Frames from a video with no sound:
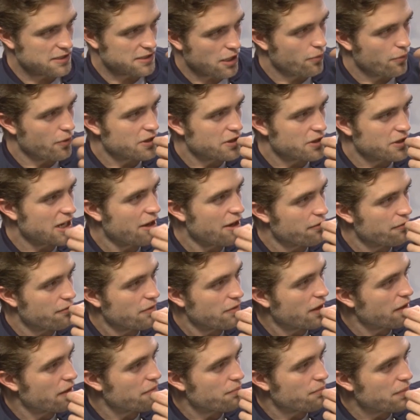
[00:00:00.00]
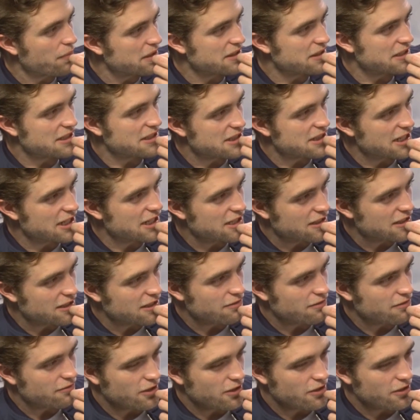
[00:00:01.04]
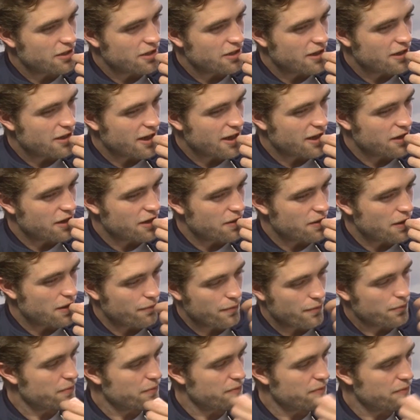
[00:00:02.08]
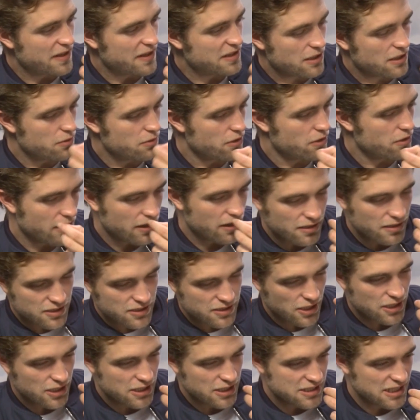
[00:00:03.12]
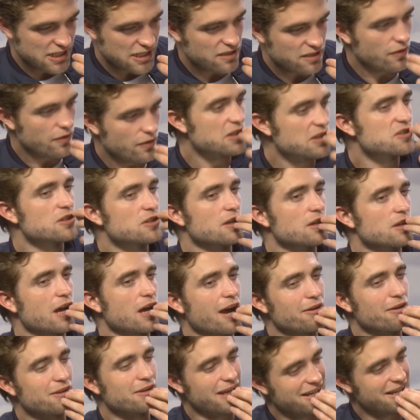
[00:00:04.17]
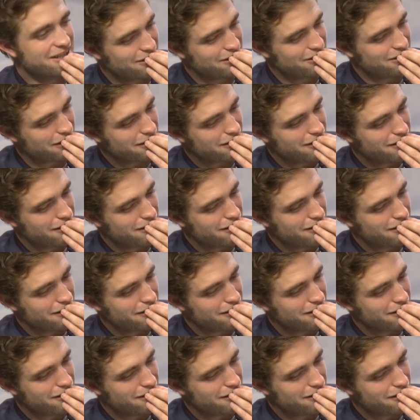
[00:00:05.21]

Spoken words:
I wanted to have like missing teeth at the front, and then we ended up doing like the dirty teeth, and then I was actually like,